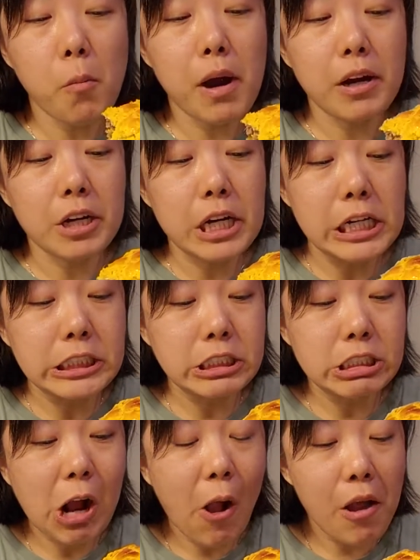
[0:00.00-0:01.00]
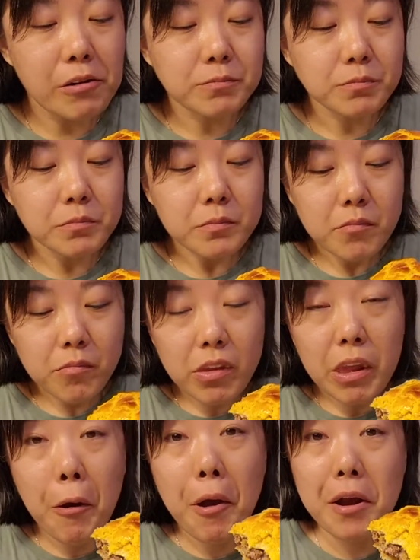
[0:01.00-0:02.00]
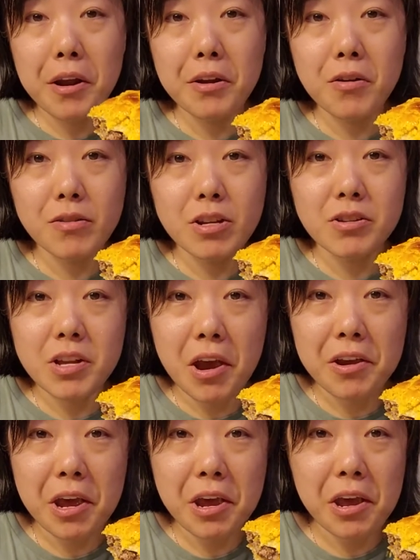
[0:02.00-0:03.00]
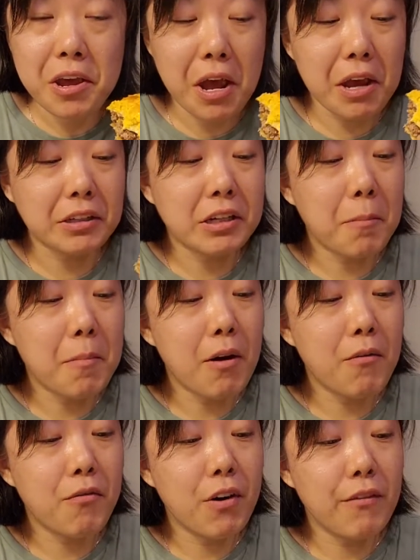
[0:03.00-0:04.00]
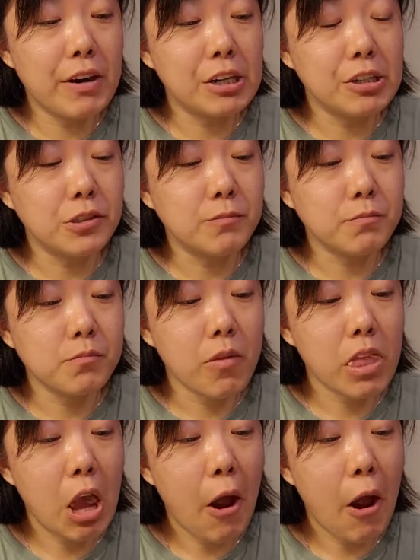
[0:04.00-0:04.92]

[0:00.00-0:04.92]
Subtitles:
Oh my god. I didn't know this tag can come out very good.